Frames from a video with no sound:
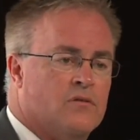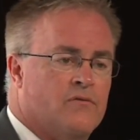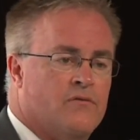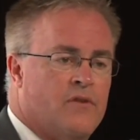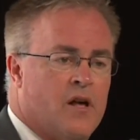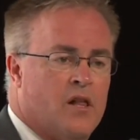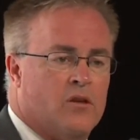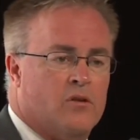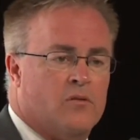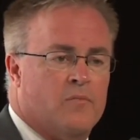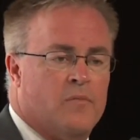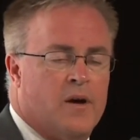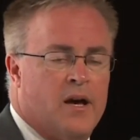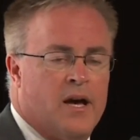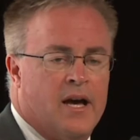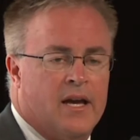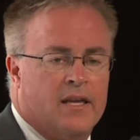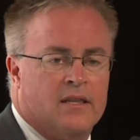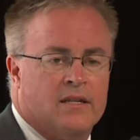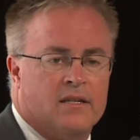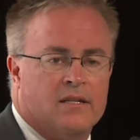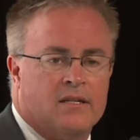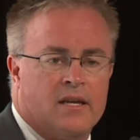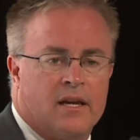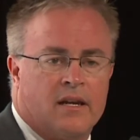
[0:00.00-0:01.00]
followed by
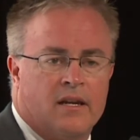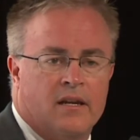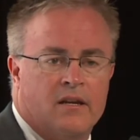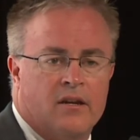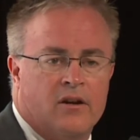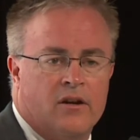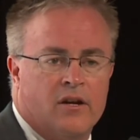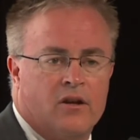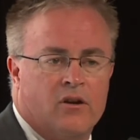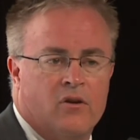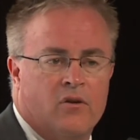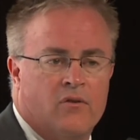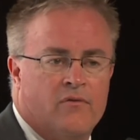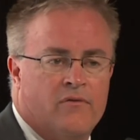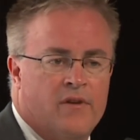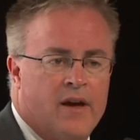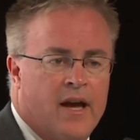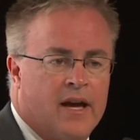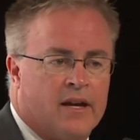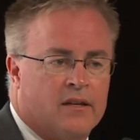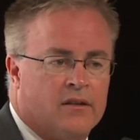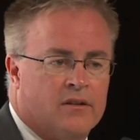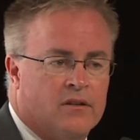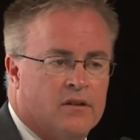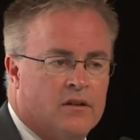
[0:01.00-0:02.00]
the secondary
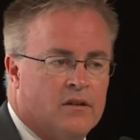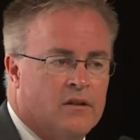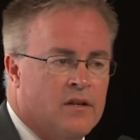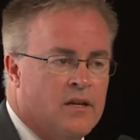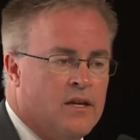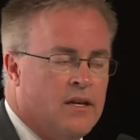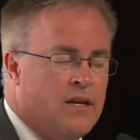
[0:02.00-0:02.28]
cofactor,